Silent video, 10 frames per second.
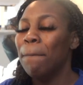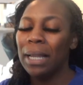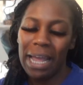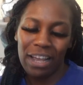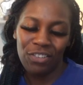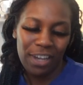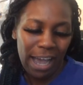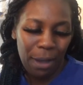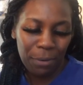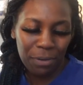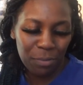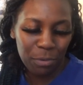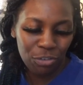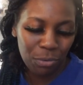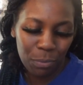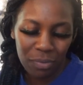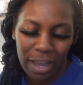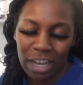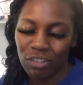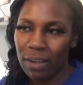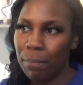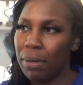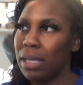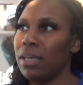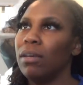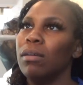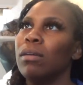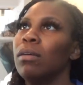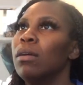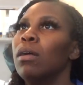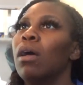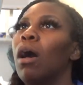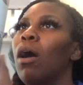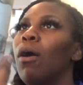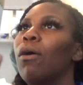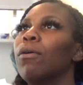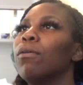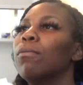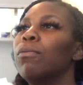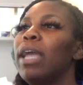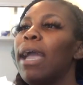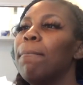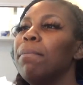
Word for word: But last year, our Christmas tree was actually pink. Um, we had